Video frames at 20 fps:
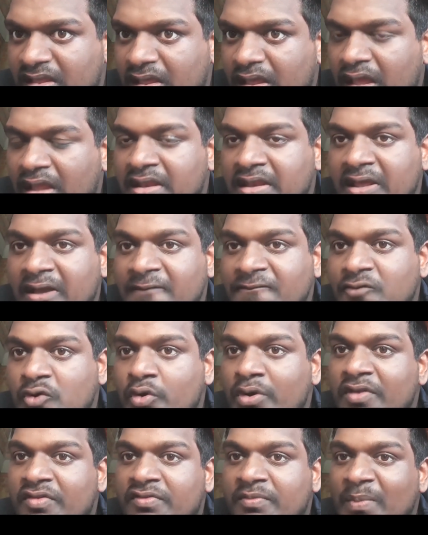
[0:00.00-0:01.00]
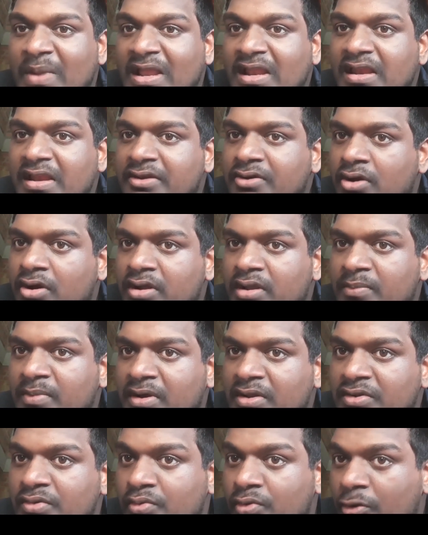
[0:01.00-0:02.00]
and therefore he's mainly talking
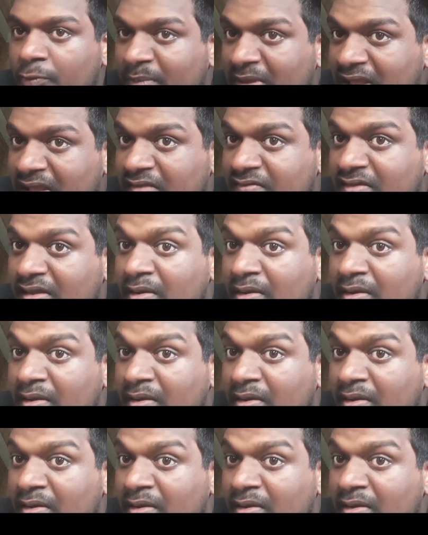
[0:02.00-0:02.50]
about Europeans